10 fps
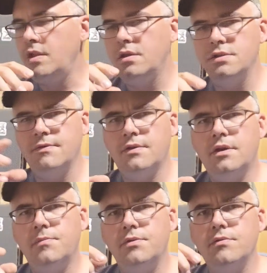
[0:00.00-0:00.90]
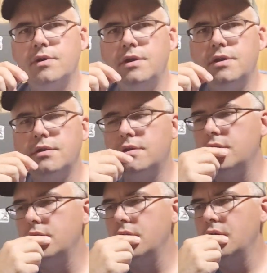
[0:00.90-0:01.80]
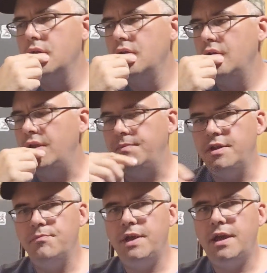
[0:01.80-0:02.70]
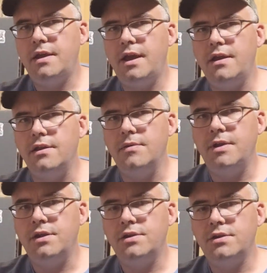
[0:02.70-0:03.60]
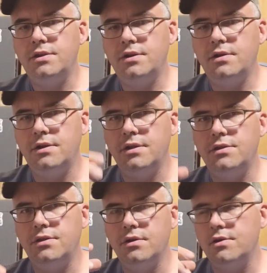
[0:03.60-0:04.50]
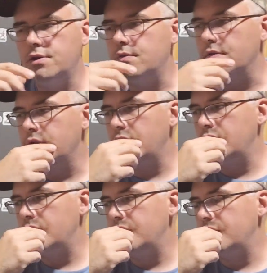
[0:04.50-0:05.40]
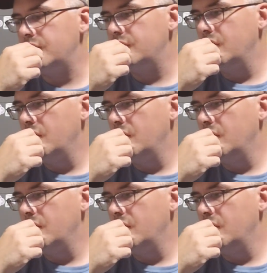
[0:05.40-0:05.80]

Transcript: of a couple of reasons, and I'm getting back at it. I'm actually starting to get the urge to work on it again.